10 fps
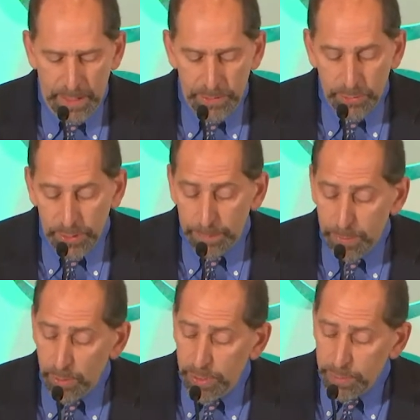During that
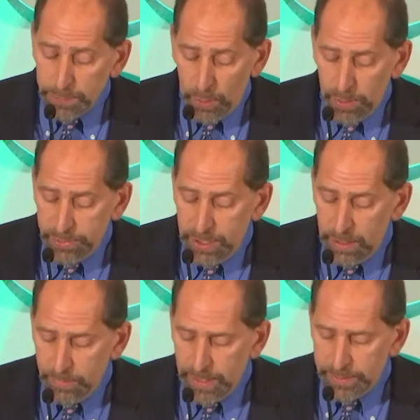period, he was part of the
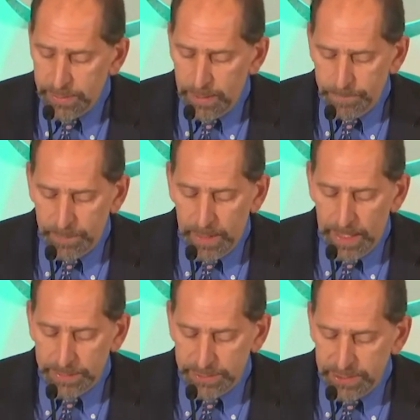team that
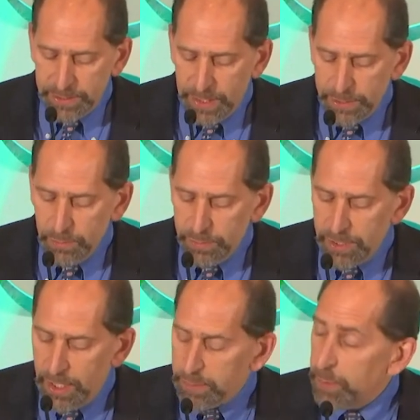at Cincinnati Children's
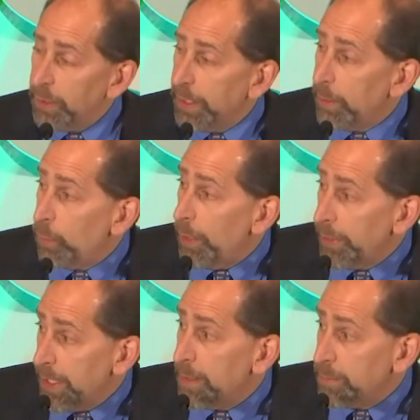Hospital that won
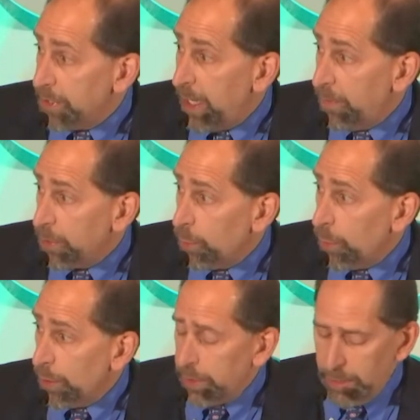the HIMSS Davies
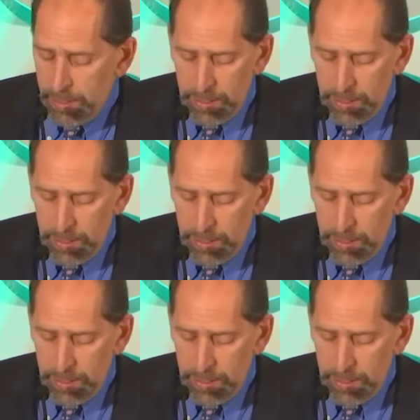Award